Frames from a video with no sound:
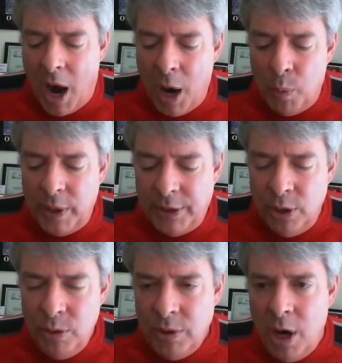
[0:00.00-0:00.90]
Uh, we
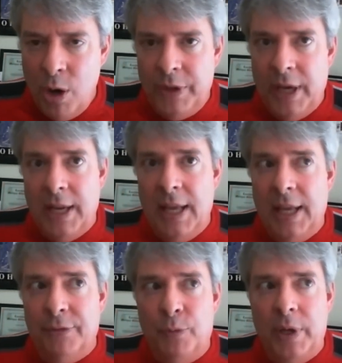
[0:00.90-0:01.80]
do know that
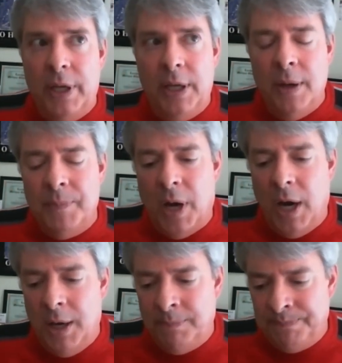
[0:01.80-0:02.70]
if we
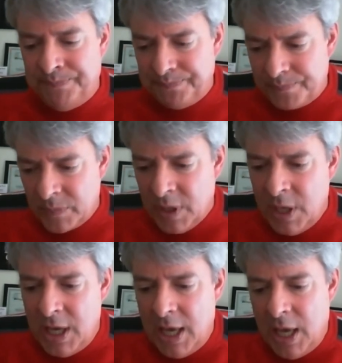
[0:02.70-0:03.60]
um,
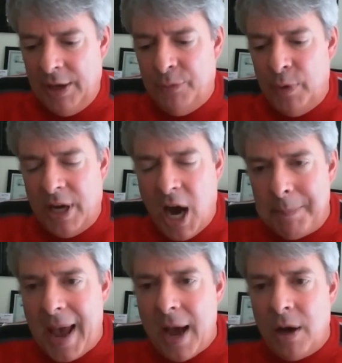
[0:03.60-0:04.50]
if we
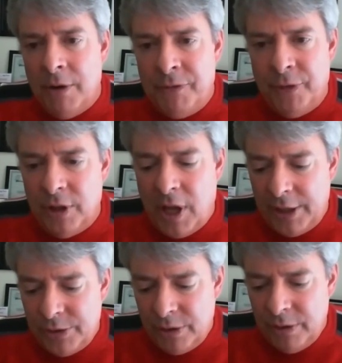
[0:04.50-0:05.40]
cut back on
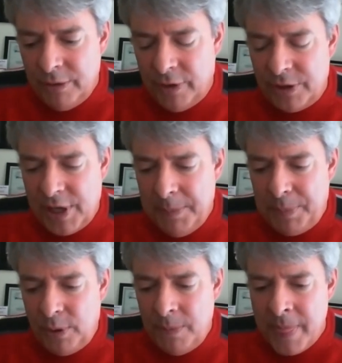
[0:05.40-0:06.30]
fertilizer, for
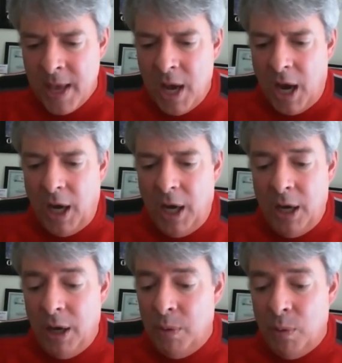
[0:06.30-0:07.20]
example,
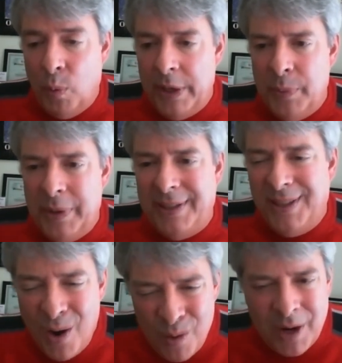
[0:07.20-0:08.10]
uh, we, we
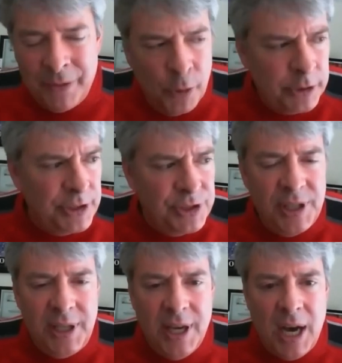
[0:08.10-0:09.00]
don't unfortunately
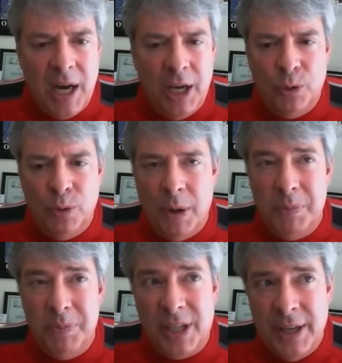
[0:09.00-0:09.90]
see a, a,
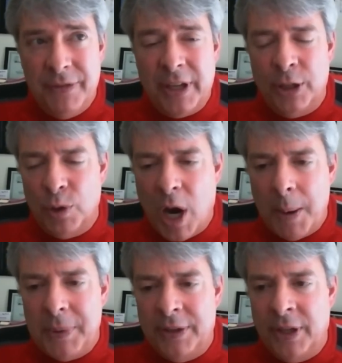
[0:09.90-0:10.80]
significant
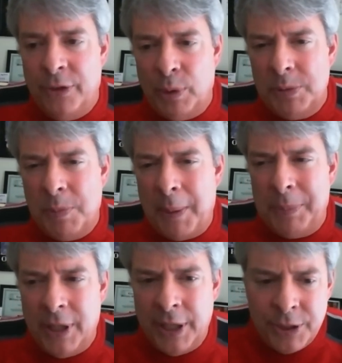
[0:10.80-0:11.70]
drop in the thrips
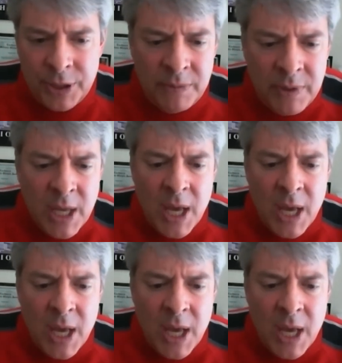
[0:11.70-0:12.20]
population,